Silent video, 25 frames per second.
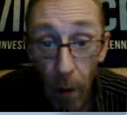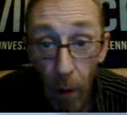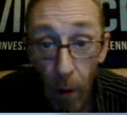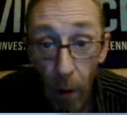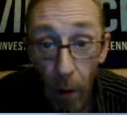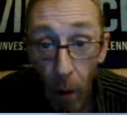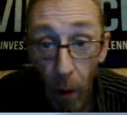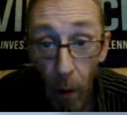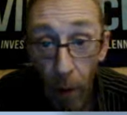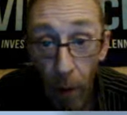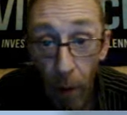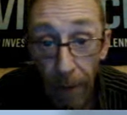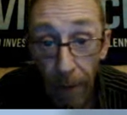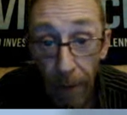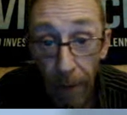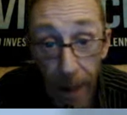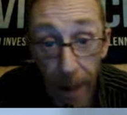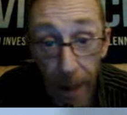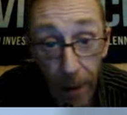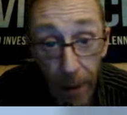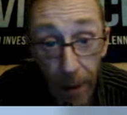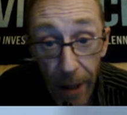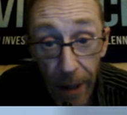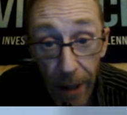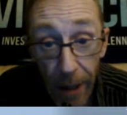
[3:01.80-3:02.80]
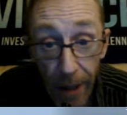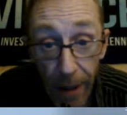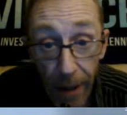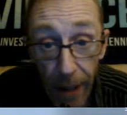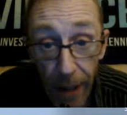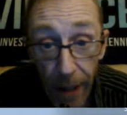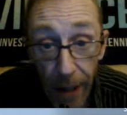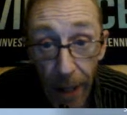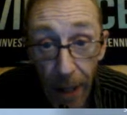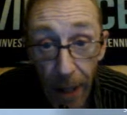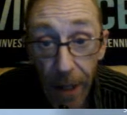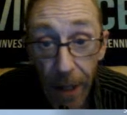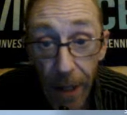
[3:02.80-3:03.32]
of these lasers
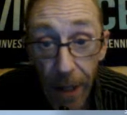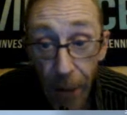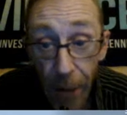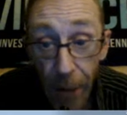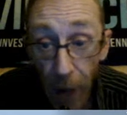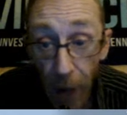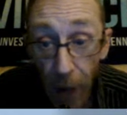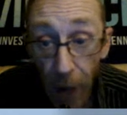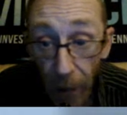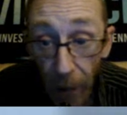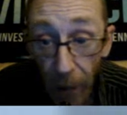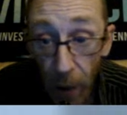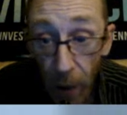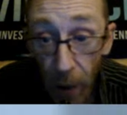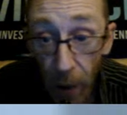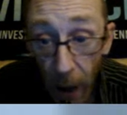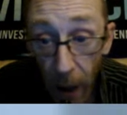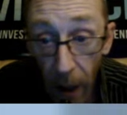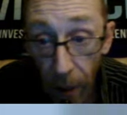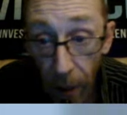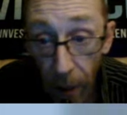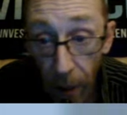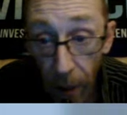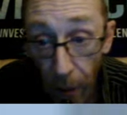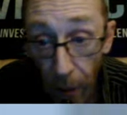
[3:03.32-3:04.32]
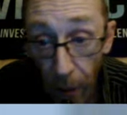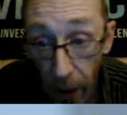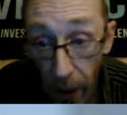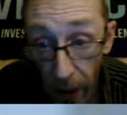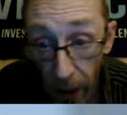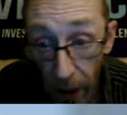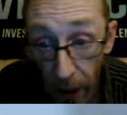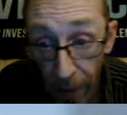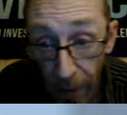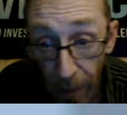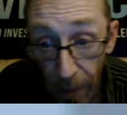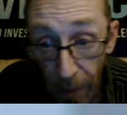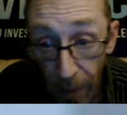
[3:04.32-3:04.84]
as they travelled around the
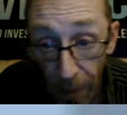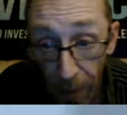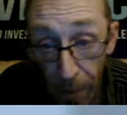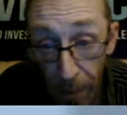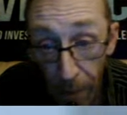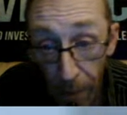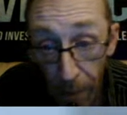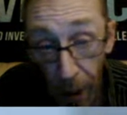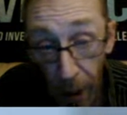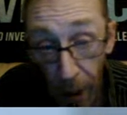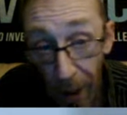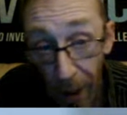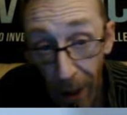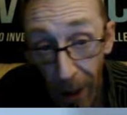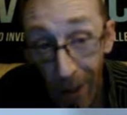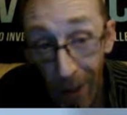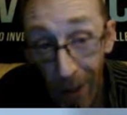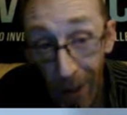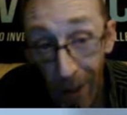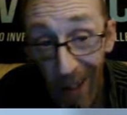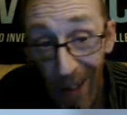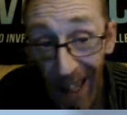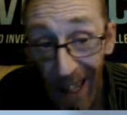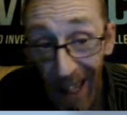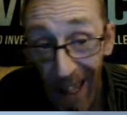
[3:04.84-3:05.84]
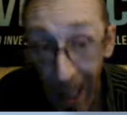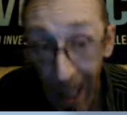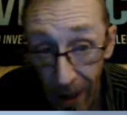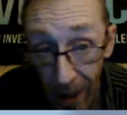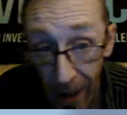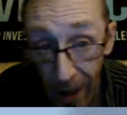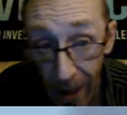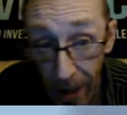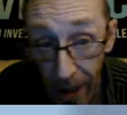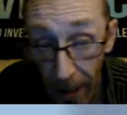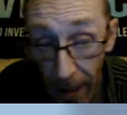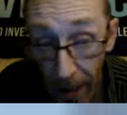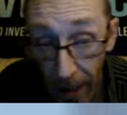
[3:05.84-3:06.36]
craft prior to
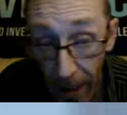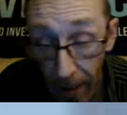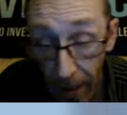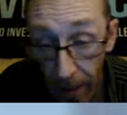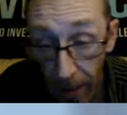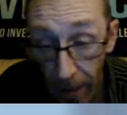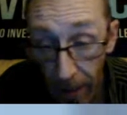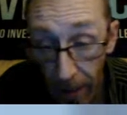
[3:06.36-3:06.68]
exiting,